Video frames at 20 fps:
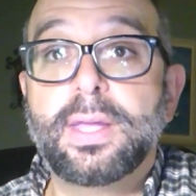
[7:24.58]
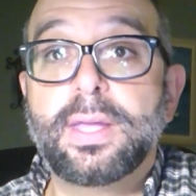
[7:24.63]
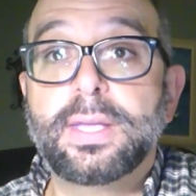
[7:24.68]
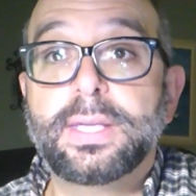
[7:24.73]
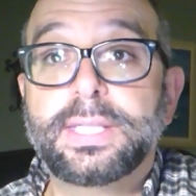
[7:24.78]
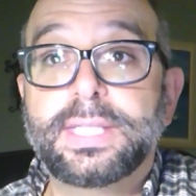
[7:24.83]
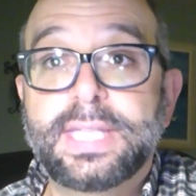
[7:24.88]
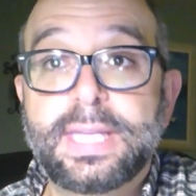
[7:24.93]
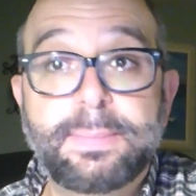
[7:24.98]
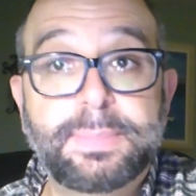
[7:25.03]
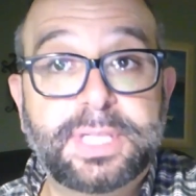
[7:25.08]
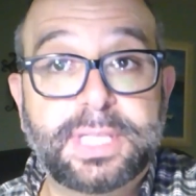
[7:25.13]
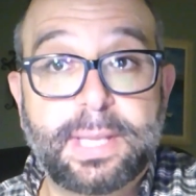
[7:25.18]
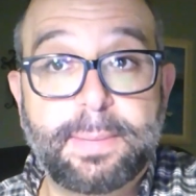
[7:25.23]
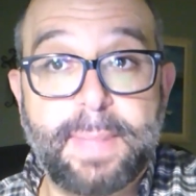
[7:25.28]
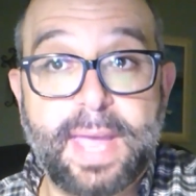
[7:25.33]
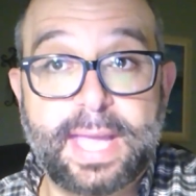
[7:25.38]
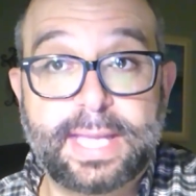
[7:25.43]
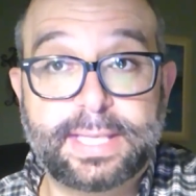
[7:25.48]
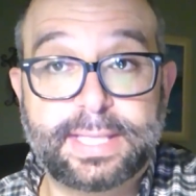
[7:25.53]
seems to
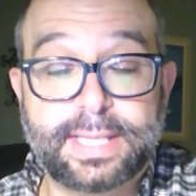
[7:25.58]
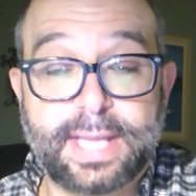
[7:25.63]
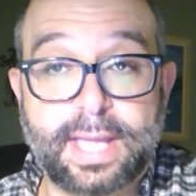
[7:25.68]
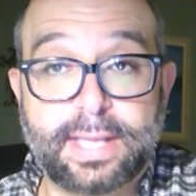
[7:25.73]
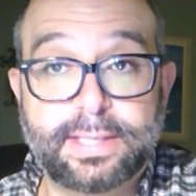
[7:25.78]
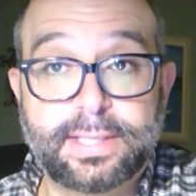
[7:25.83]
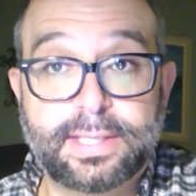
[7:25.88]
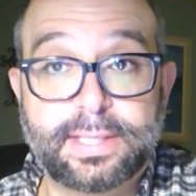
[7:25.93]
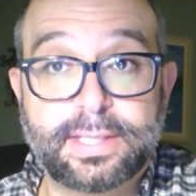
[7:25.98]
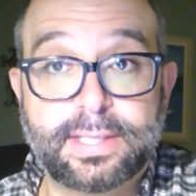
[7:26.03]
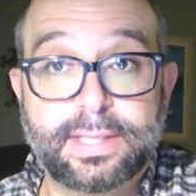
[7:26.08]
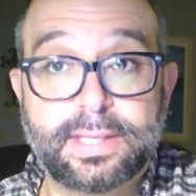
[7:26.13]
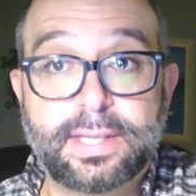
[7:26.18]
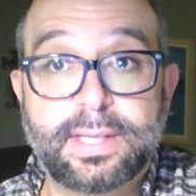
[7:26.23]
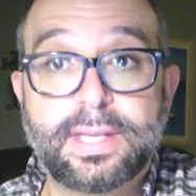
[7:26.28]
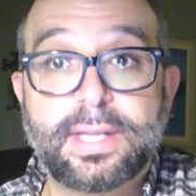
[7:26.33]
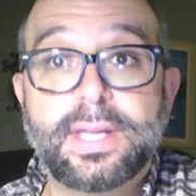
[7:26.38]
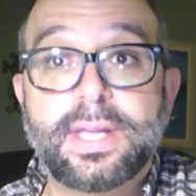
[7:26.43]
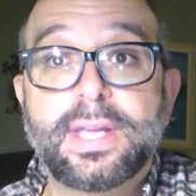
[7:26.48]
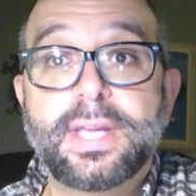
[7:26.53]
make sense,
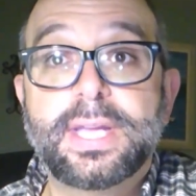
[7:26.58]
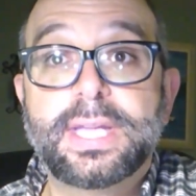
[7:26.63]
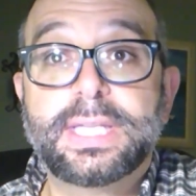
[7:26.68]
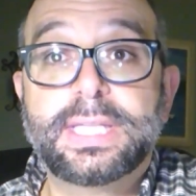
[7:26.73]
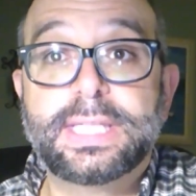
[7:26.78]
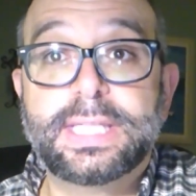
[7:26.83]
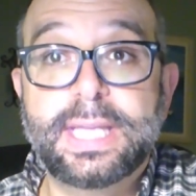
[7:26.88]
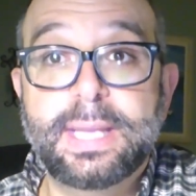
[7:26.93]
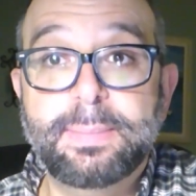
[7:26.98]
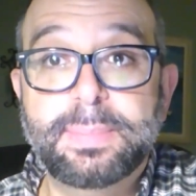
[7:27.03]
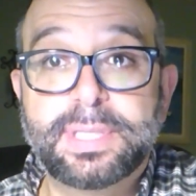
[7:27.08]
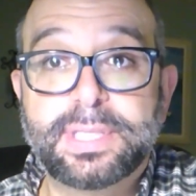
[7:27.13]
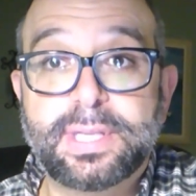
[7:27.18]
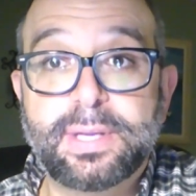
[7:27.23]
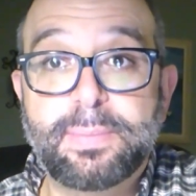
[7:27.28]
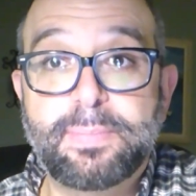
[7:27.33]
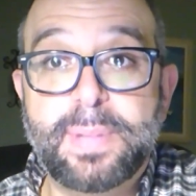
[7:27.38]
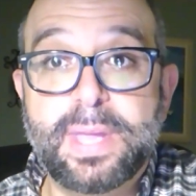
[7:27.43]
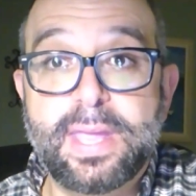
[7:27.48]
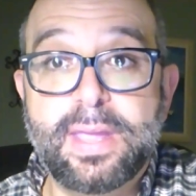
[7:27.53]
seems
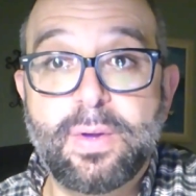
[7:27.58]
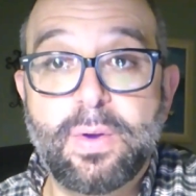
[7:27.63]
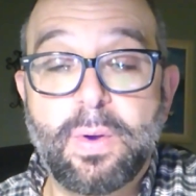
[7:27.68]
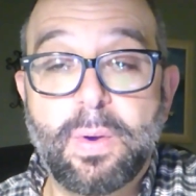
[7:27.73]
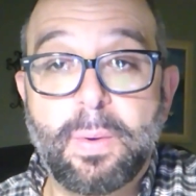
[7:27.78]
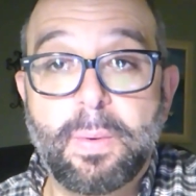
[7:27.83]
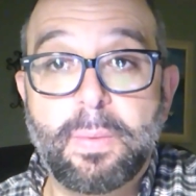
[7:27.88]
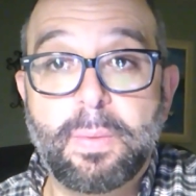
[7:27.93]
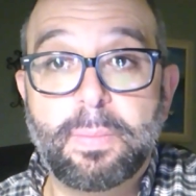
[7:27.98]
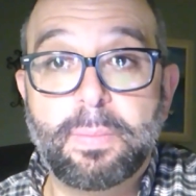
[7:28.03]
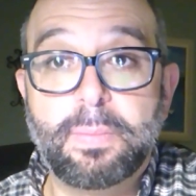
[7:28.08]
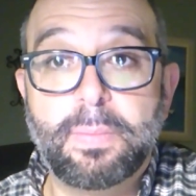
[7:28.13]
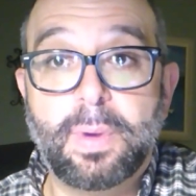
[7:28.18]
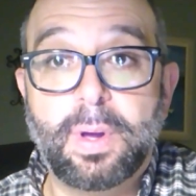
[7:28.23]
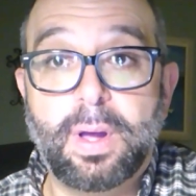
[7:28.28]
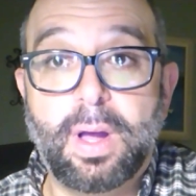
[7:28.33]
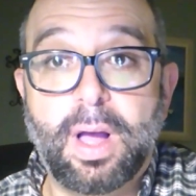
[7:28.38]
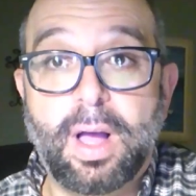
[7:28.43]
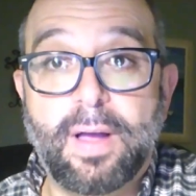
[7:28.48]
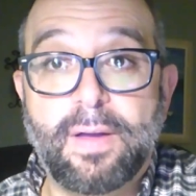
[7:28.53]
to be
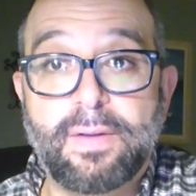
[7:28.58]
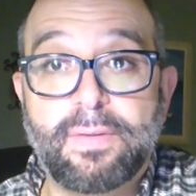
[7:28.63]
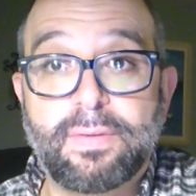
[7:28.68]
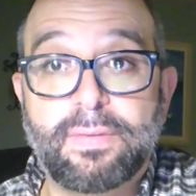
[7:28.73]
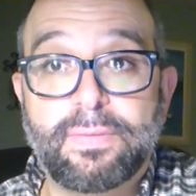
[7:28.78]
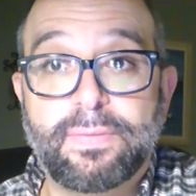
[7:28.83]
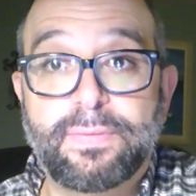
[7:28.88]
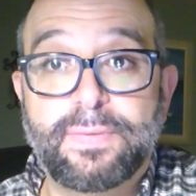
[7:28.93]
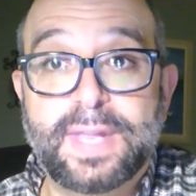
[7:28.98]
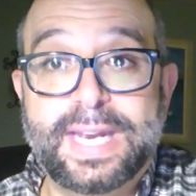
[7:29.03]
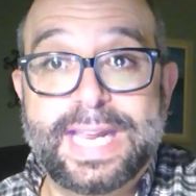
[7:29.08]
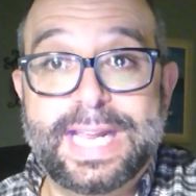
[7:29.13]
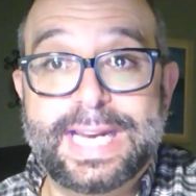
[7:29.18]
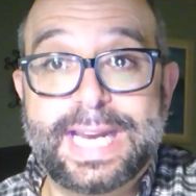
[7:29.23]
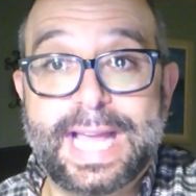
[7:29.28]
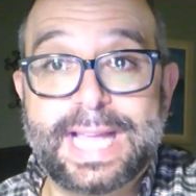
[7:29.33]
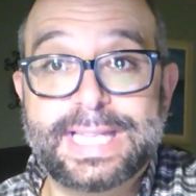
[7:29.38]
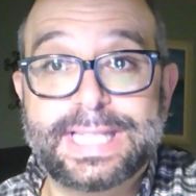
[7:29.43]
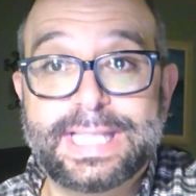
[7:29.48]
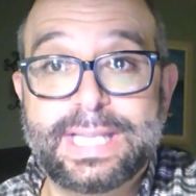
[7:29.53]
fitting
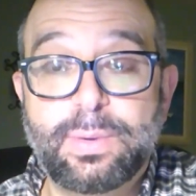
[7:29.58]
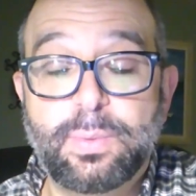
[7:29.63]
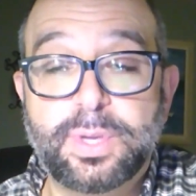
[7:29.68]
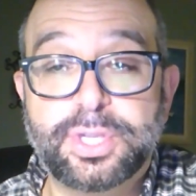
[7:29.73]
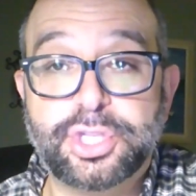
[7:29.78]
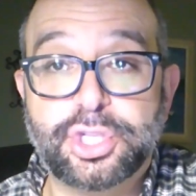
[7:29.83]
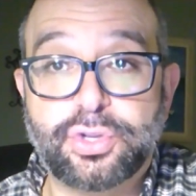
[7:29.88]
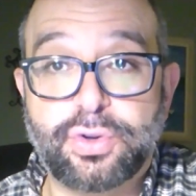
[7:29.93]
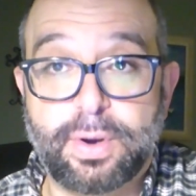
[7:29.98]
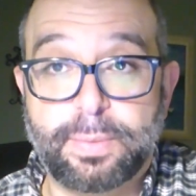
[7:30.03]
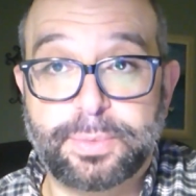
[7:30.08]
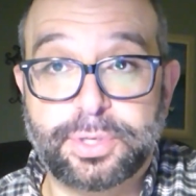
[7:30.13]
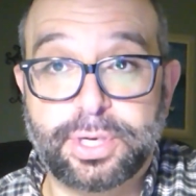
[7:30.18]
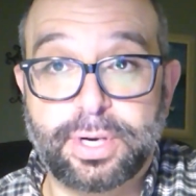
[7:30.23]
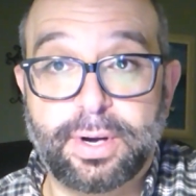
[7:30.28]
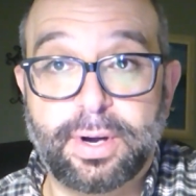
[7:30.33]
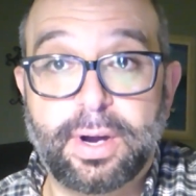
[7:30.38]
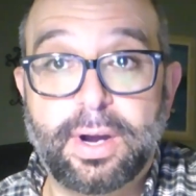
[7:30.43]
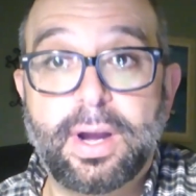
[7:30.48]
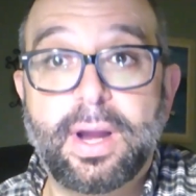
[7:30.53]
nicely with
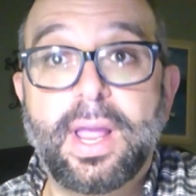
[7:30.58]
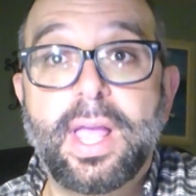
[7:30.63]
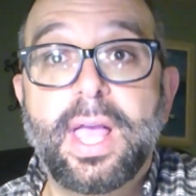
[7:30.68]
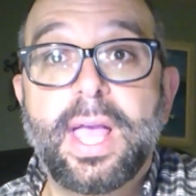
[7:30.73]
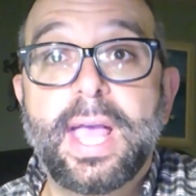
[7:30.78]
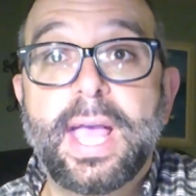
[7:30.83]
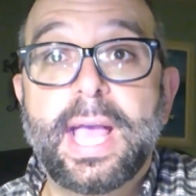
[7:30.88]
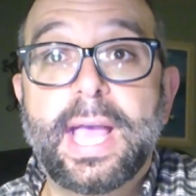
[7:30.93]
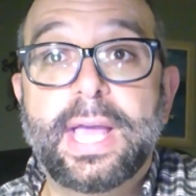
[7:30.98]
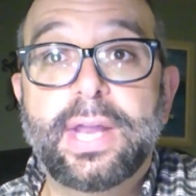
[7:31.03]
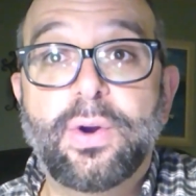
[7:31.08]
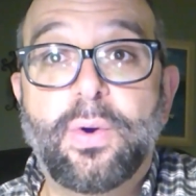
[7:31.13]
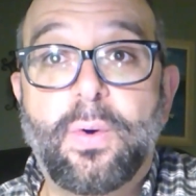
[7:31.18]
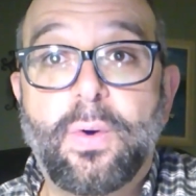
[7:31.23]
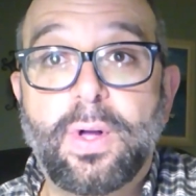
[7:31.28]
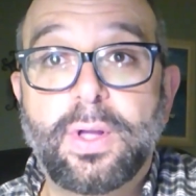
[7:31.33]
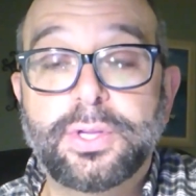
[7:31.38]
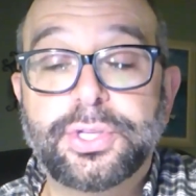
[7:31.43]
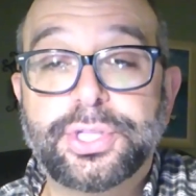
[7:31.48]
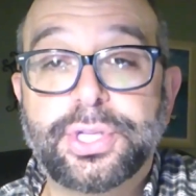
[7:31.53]
Scripture, and
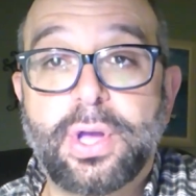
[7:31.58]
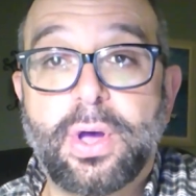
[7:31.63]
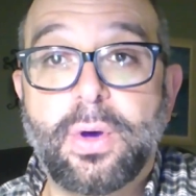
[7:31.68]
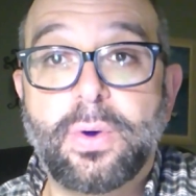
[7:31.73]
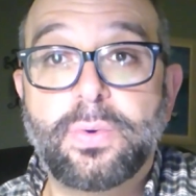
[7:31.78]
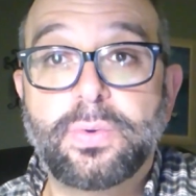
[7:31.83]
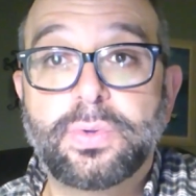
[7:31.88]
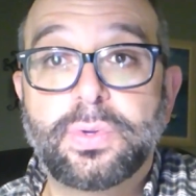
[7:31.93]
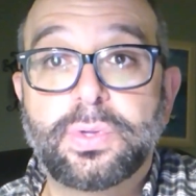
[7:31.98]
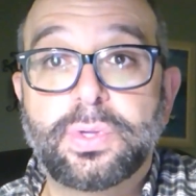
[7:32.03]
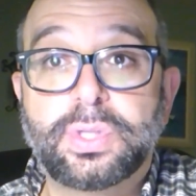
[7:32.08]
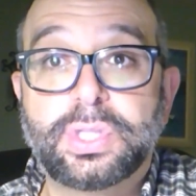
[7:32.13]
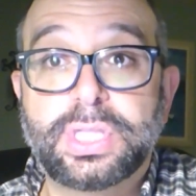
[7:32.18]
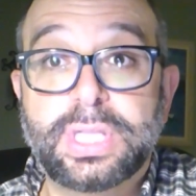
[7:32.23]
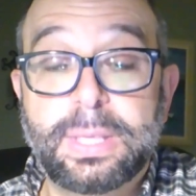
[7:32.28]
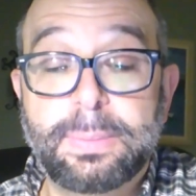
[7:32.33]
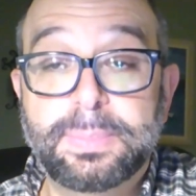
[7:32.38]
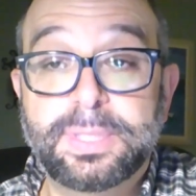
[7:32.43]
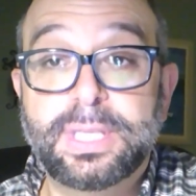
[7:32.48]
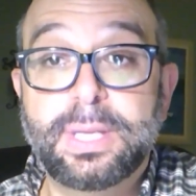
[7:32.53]
also
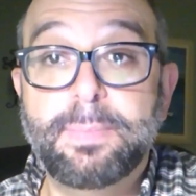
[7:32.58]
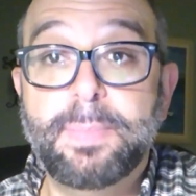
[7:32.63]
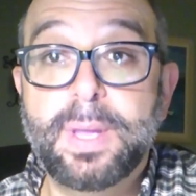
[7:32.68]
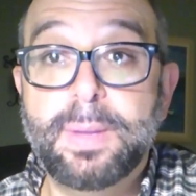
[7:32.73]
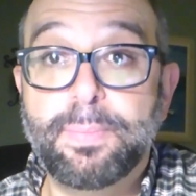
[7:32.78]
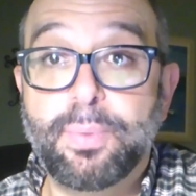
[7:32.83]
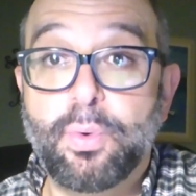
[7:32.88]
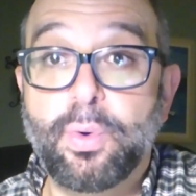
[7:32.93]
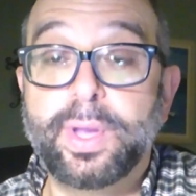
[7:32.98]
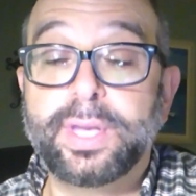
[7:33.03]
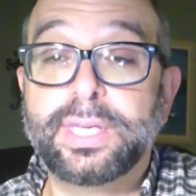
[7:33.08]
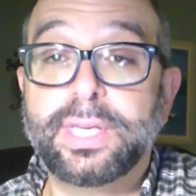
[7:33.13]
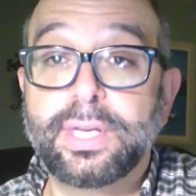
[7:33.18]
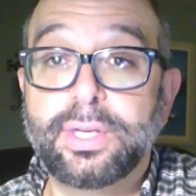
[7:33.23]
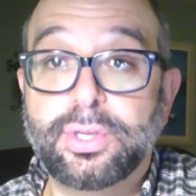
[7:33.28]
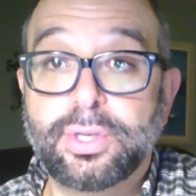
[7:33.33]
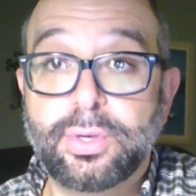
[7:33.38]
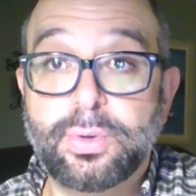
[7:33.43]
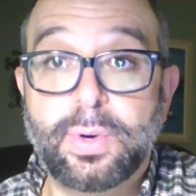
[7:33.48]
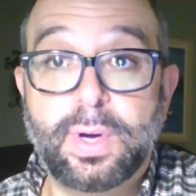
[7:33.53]
seems to be
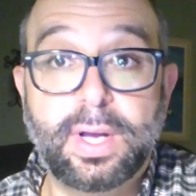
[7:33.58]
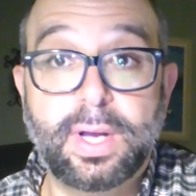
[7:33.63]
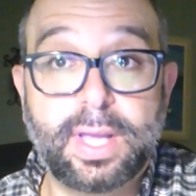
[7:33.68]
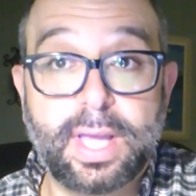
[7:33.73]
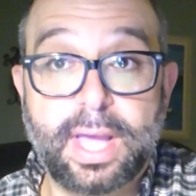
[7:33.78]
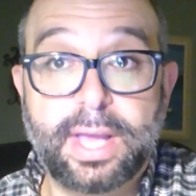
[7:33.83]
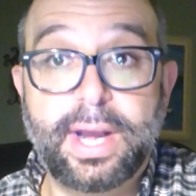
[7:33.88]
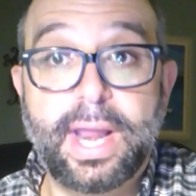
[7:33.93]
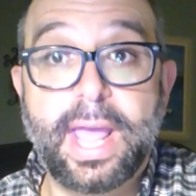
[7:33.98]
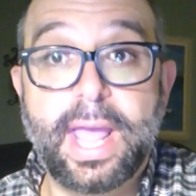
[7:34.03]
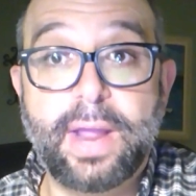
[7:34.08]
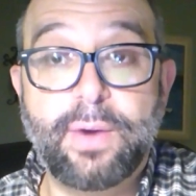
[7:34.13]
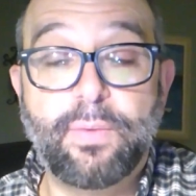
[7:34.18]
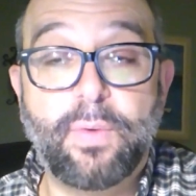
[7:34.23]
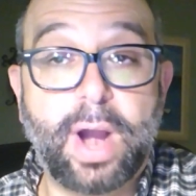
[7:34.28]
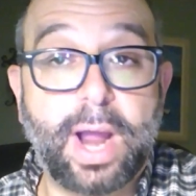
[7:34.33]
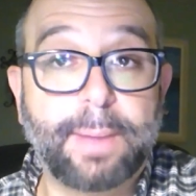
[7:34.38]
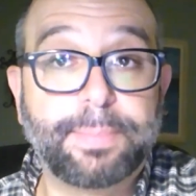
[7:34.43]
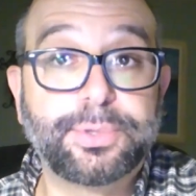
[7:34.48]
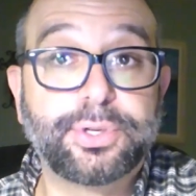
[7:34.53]
pointing to, again, a
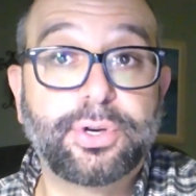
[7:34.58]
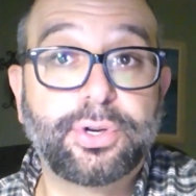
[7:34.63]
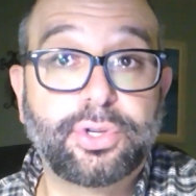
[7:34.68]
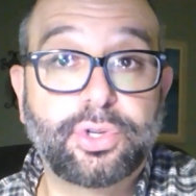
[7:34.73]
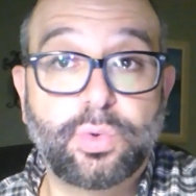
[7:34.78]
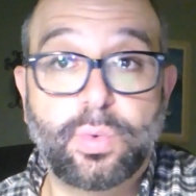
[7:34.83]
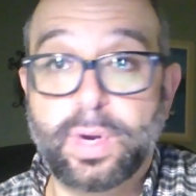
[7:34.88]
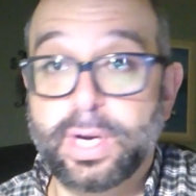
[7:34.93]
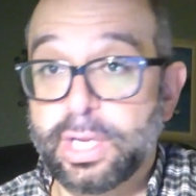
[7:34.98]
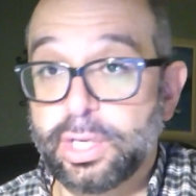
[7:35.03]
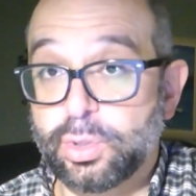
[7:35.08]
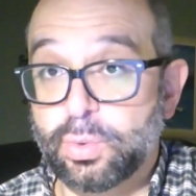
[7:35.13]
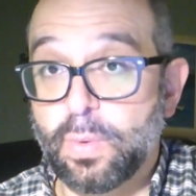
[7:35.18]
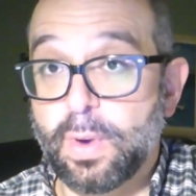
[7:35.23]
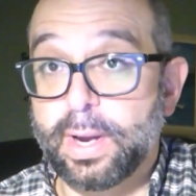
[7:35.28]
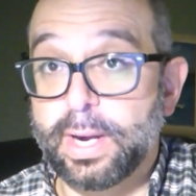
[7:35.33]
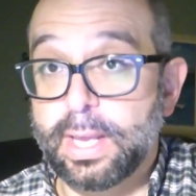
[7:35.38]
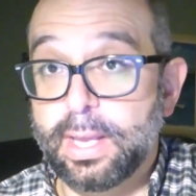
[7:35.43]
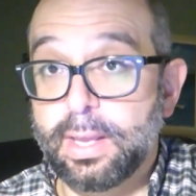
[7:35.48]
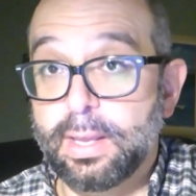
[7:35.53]
rapture in
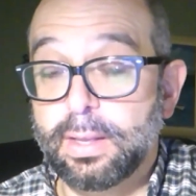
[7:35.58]
2020,